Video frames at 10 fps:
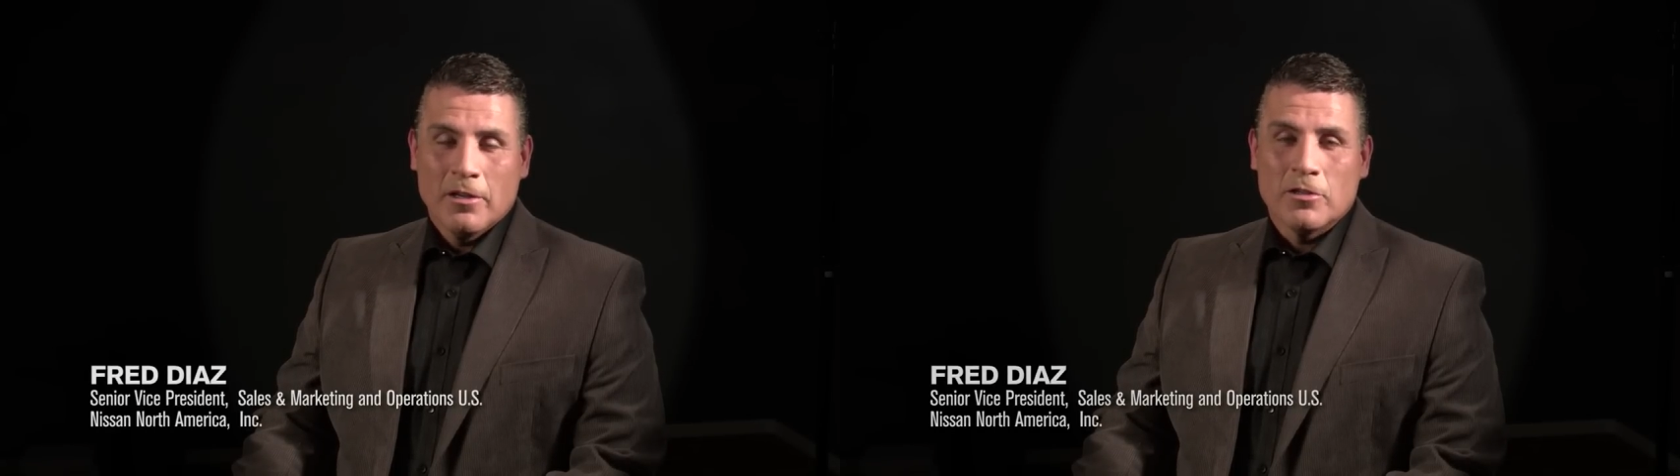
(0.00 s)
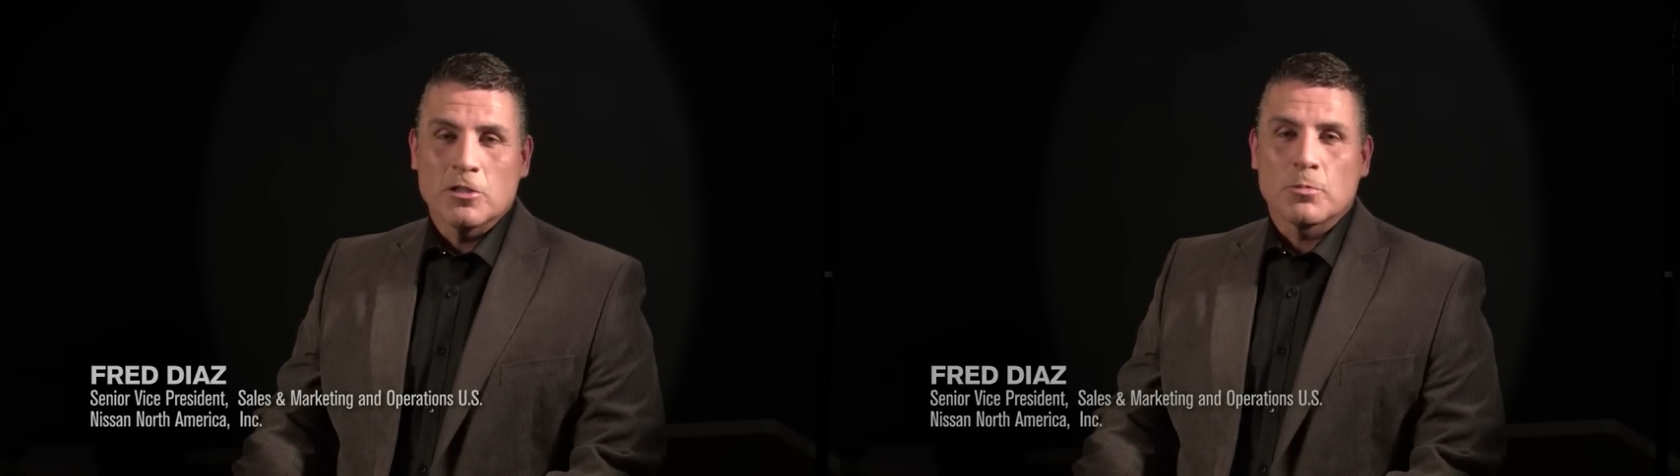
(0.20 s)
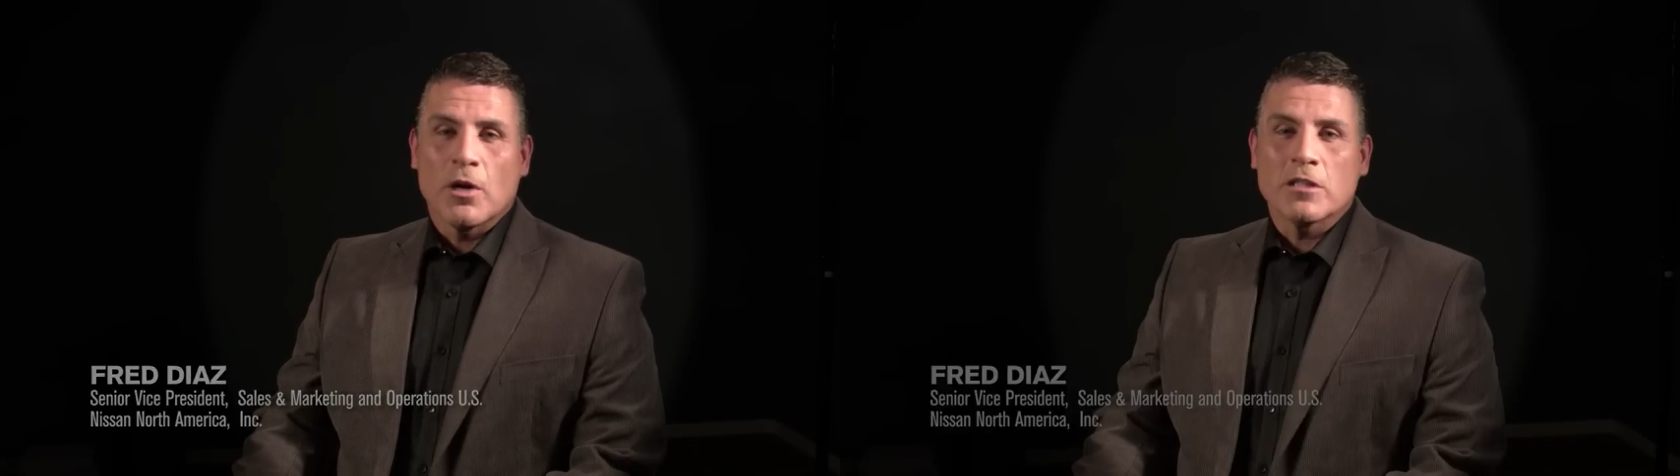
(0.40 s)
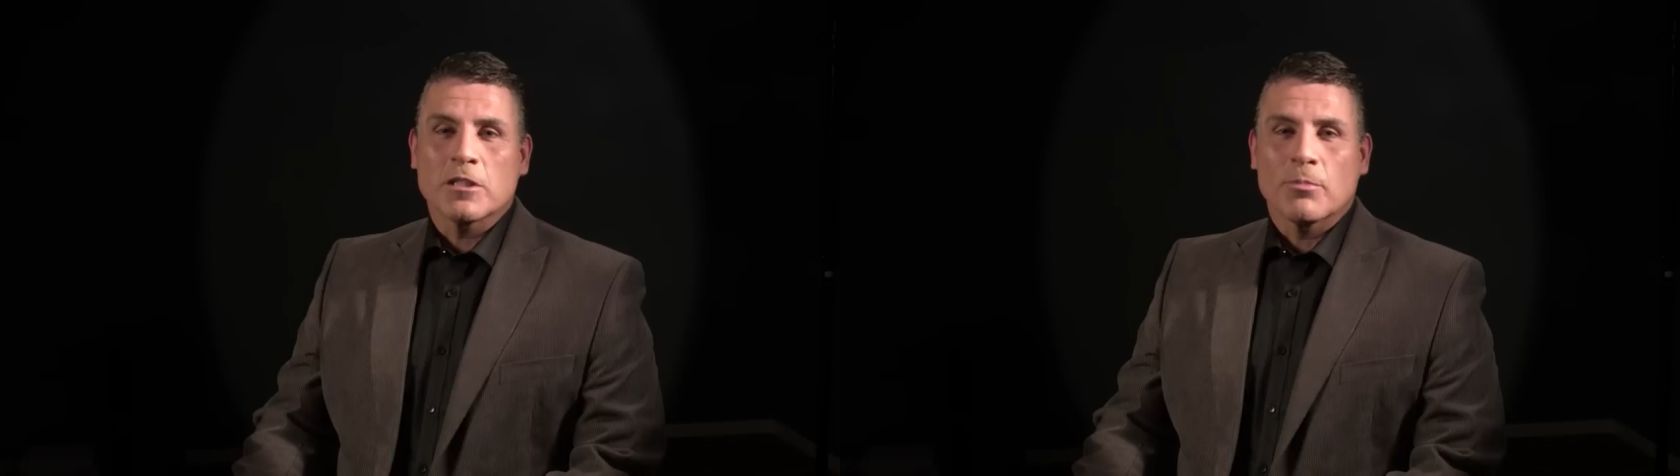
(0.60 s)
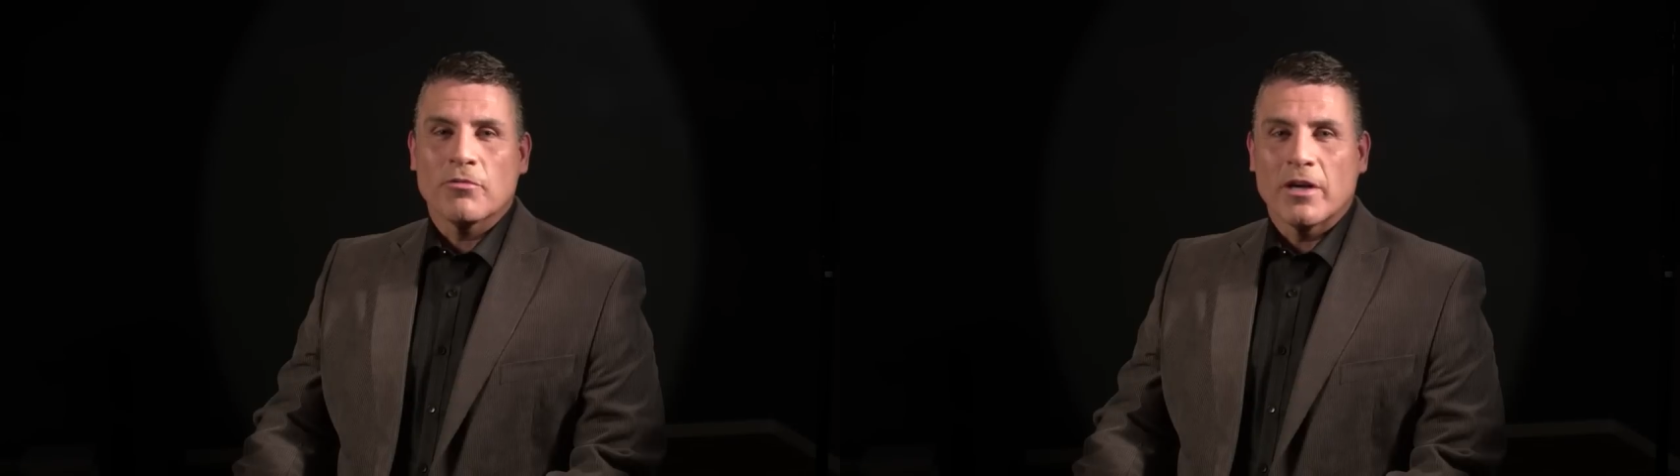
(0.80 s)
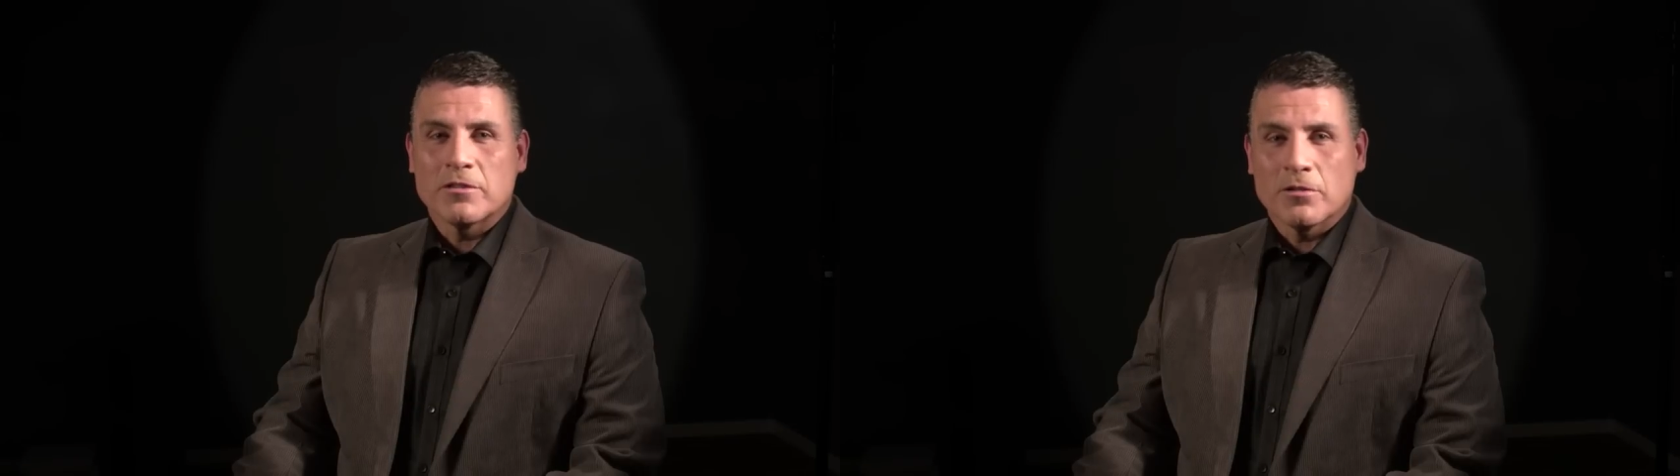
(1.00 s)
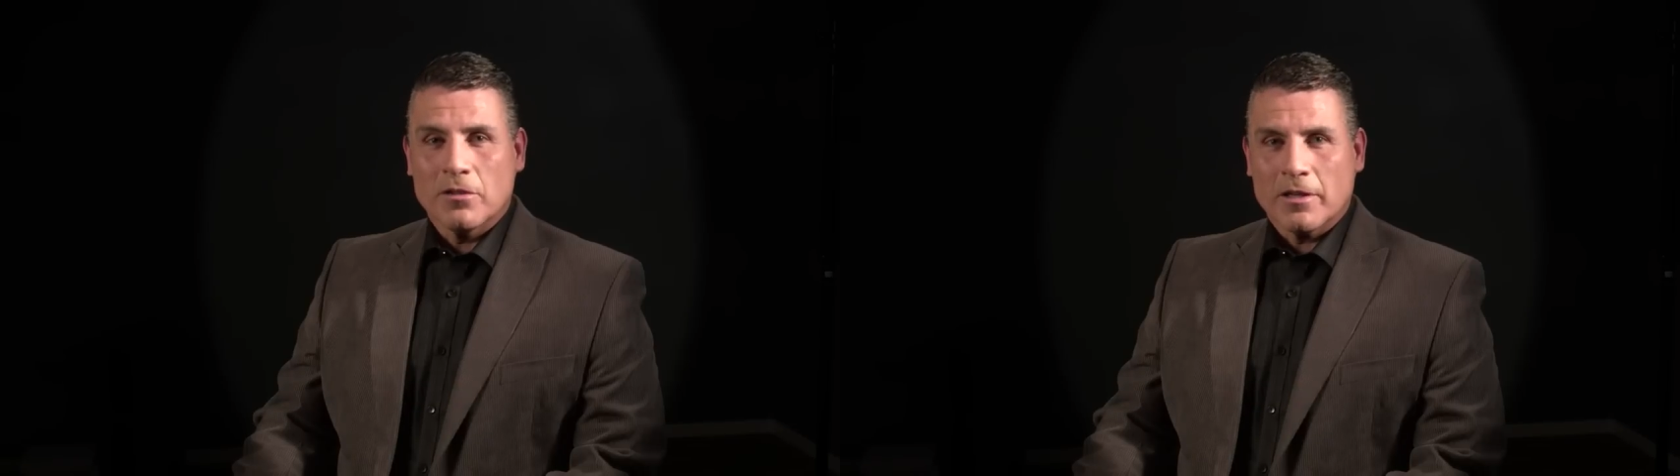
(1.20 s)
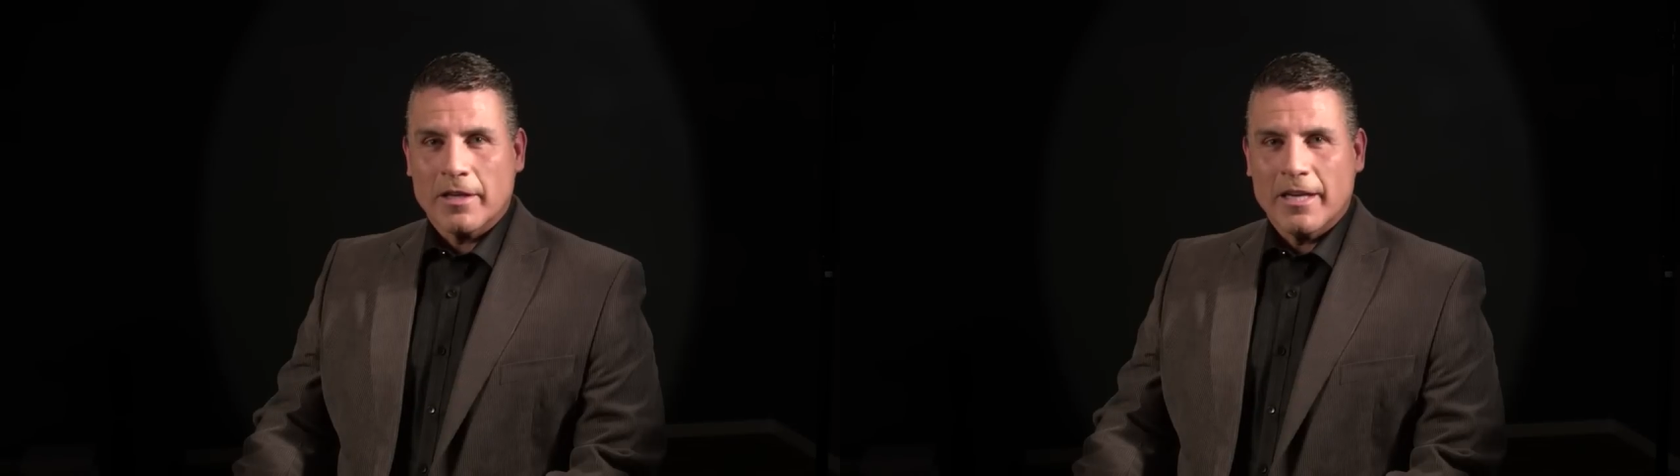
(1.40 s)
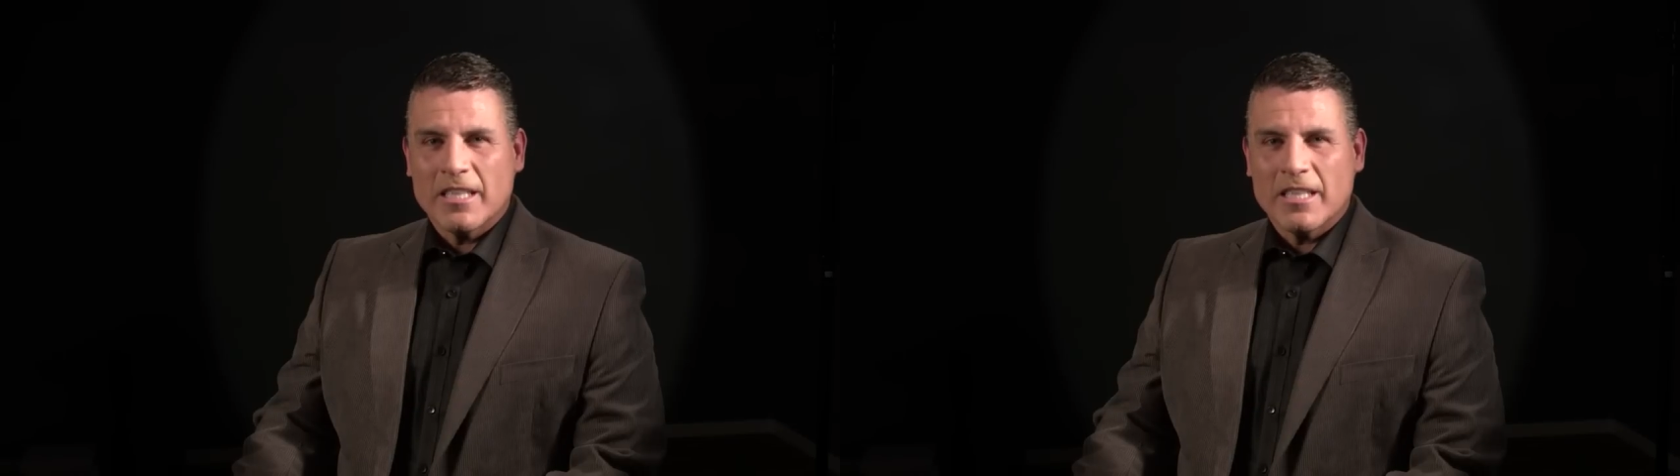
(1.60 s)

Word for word: This project provides a look